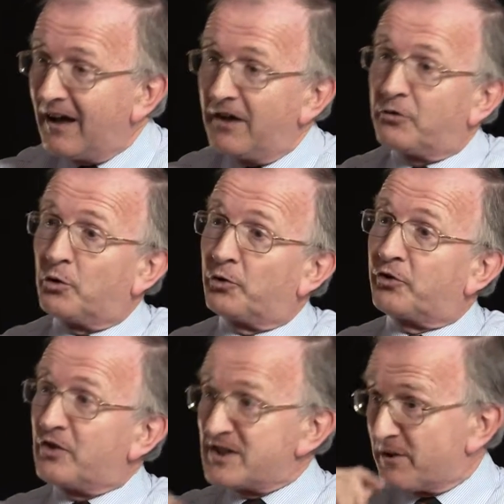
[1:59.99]
And of
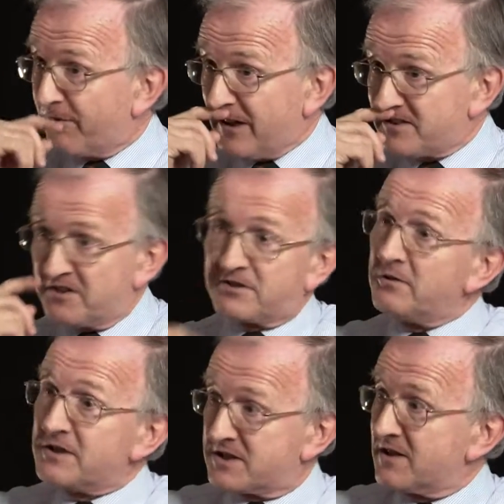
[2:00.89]
course, this affects not
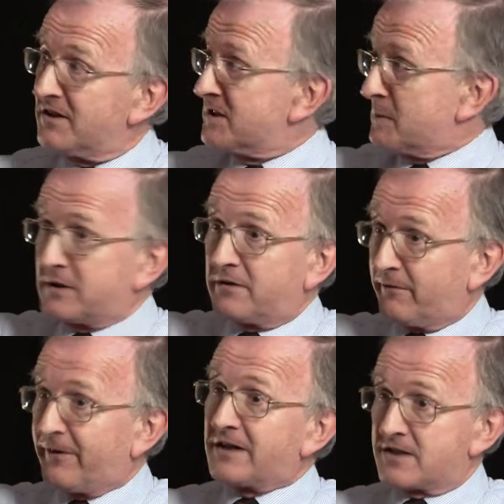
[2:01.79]
only science, but it
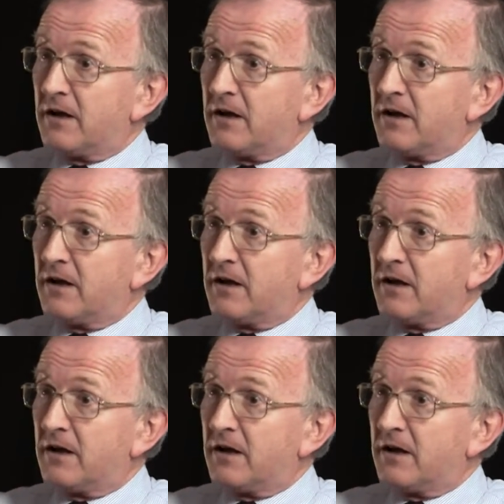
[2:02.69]
affects